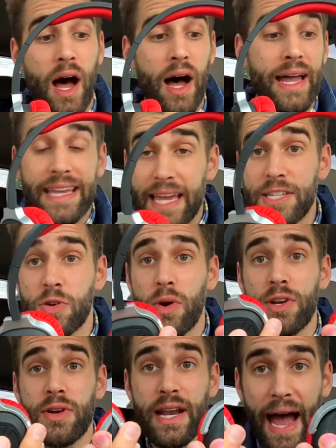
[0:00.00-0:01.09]
Uh, in case you're
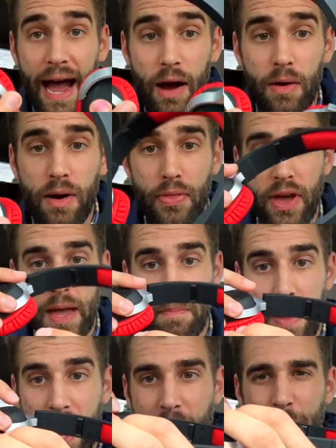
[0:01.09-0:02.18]
wondering how they
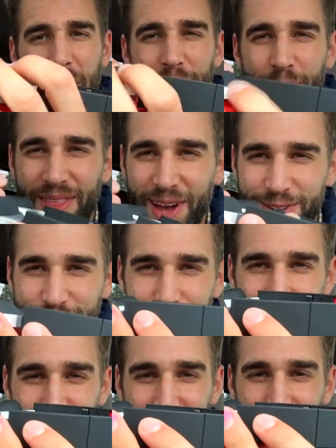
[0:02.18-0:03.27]
pair, by the way, they also
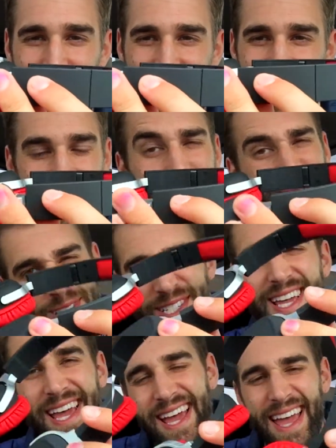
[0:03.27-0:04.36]
fold up like this, which is
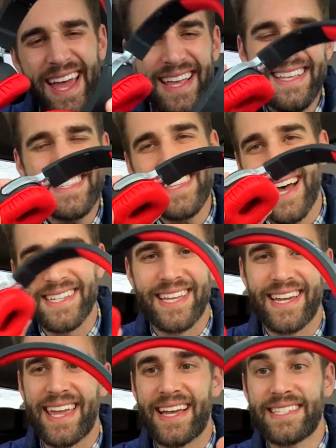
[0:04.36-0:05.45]
eh, nice,
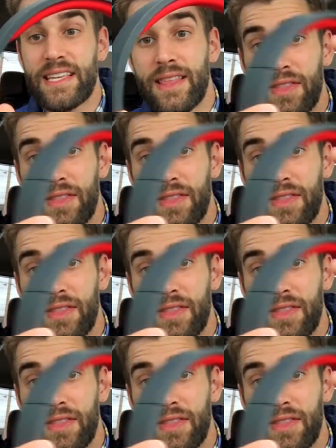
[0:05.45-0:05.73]
I guess. And